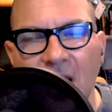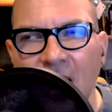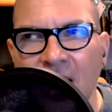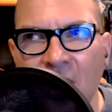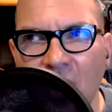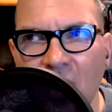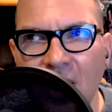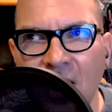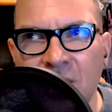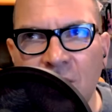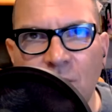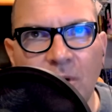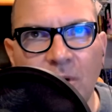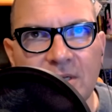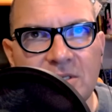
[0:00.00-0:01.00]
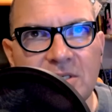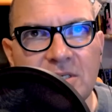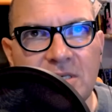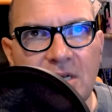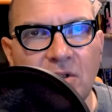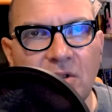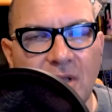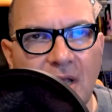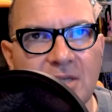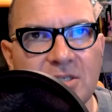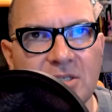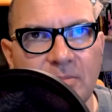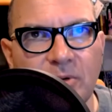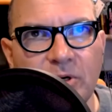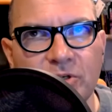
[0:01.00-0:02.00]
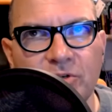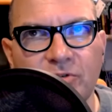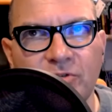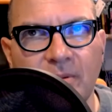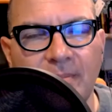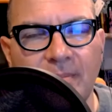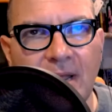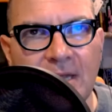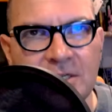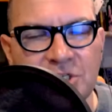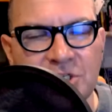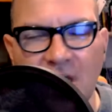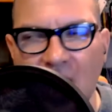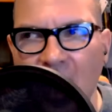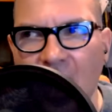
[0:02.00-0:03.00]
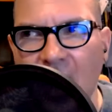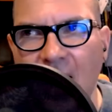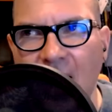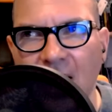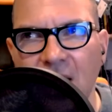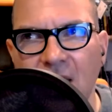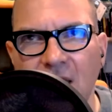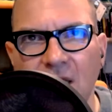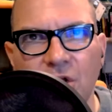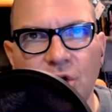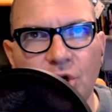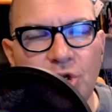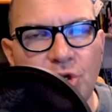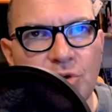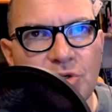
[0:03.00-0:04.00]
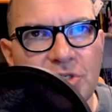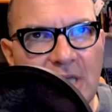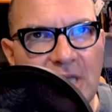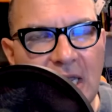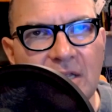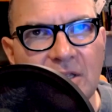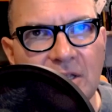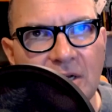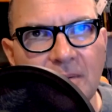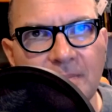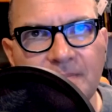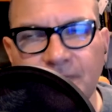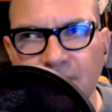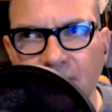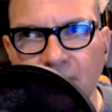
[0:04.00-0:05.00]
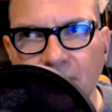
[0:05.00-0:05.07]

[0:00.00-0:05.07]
and all and you want to steal customers from SGI, you say to them